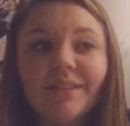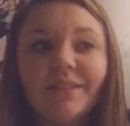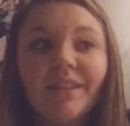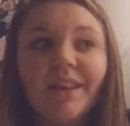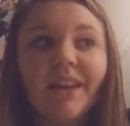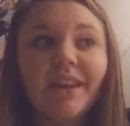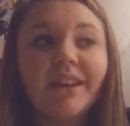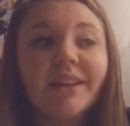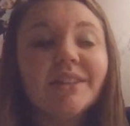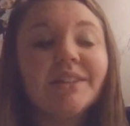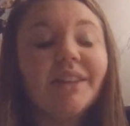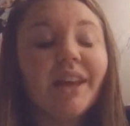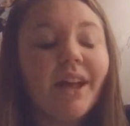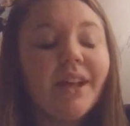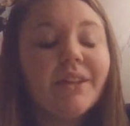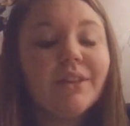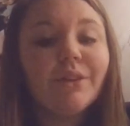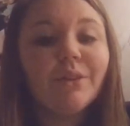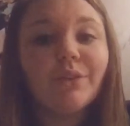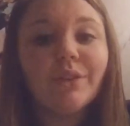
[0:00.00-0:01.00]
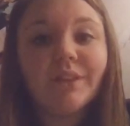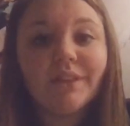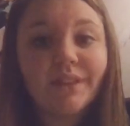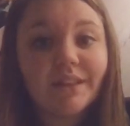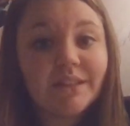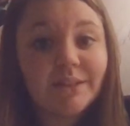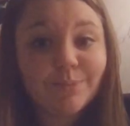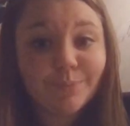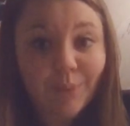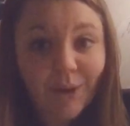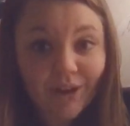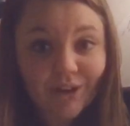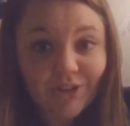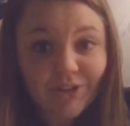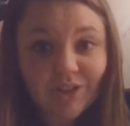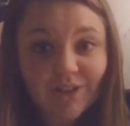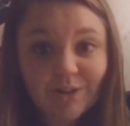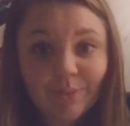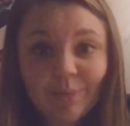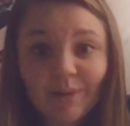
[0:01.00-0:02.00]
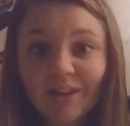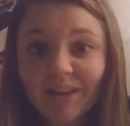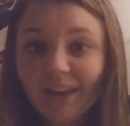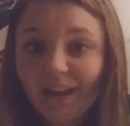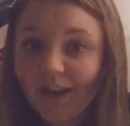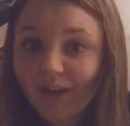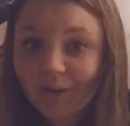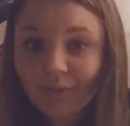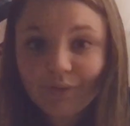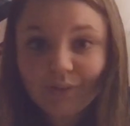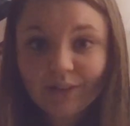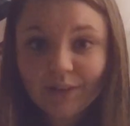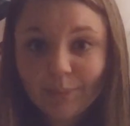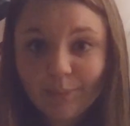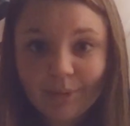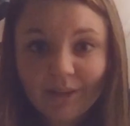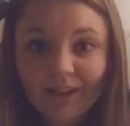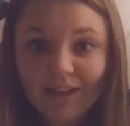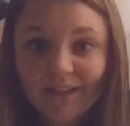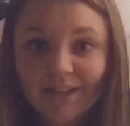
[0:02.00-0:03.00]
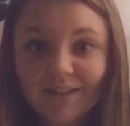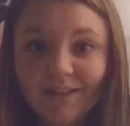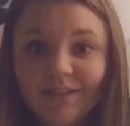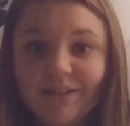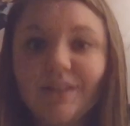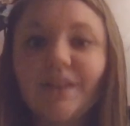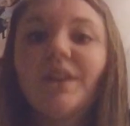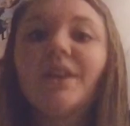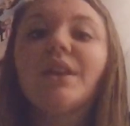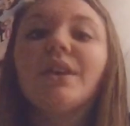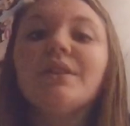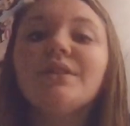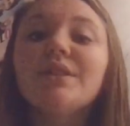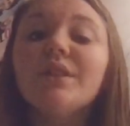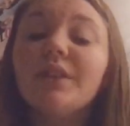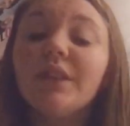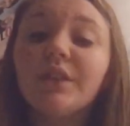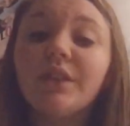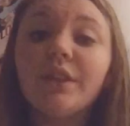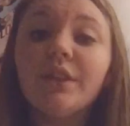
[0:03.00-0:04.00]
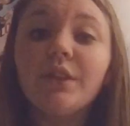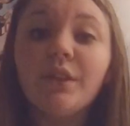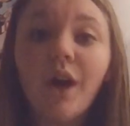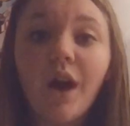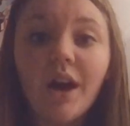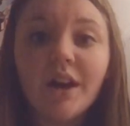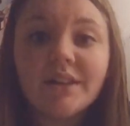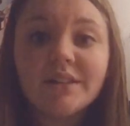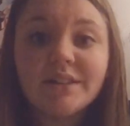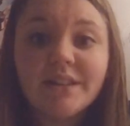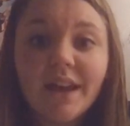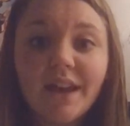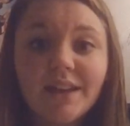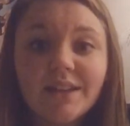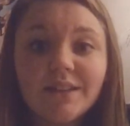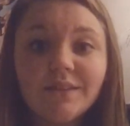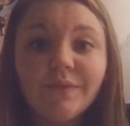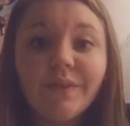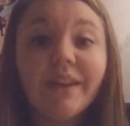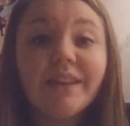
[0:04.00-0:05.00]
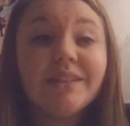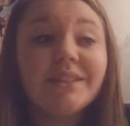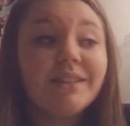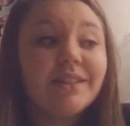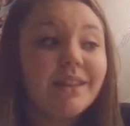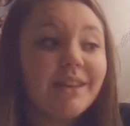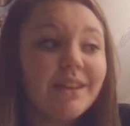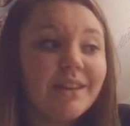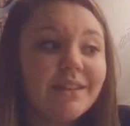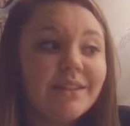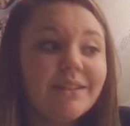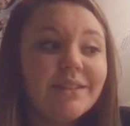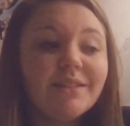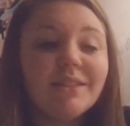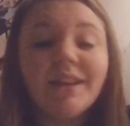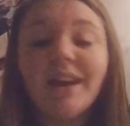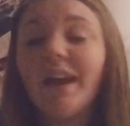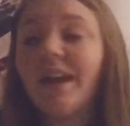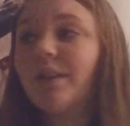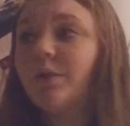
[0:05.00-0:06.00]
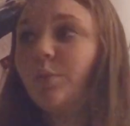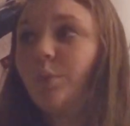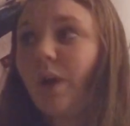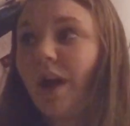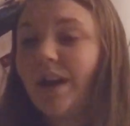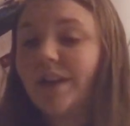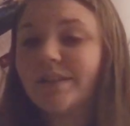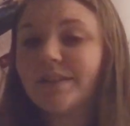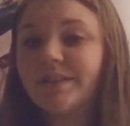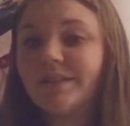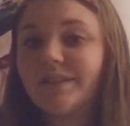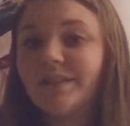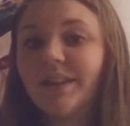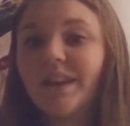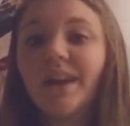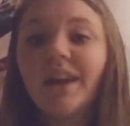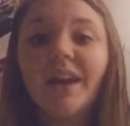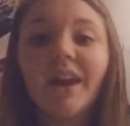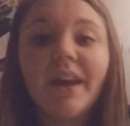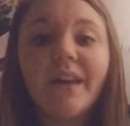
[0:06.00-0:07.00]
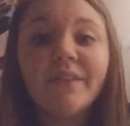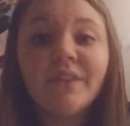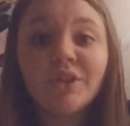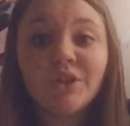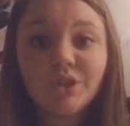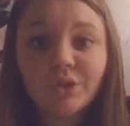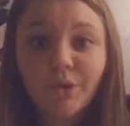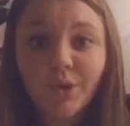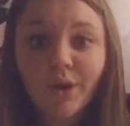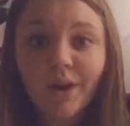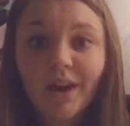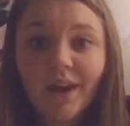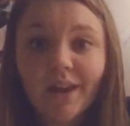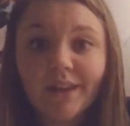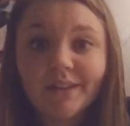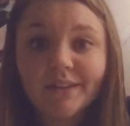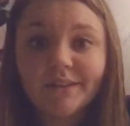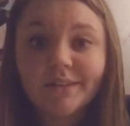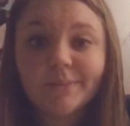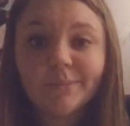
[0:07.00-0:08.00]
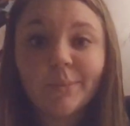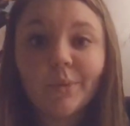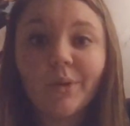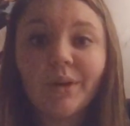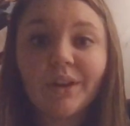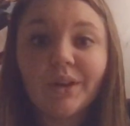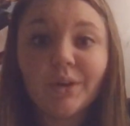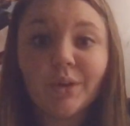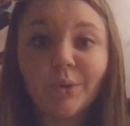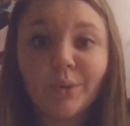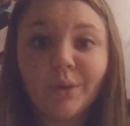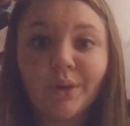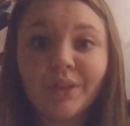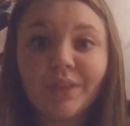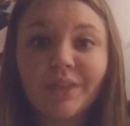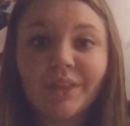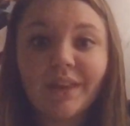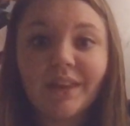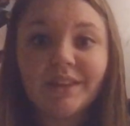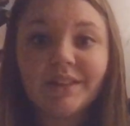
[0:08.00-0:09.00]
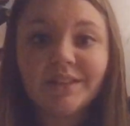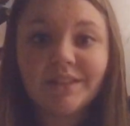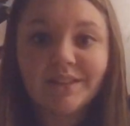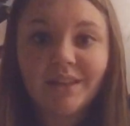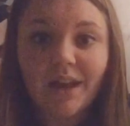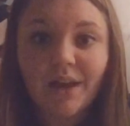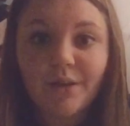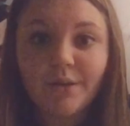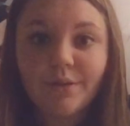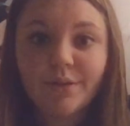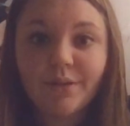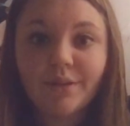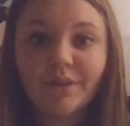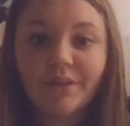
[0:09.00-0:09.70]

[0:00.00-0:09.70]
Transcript: I can tell you that this bench has been carefully placed so that the long sides face east and west and the short ends point north and south.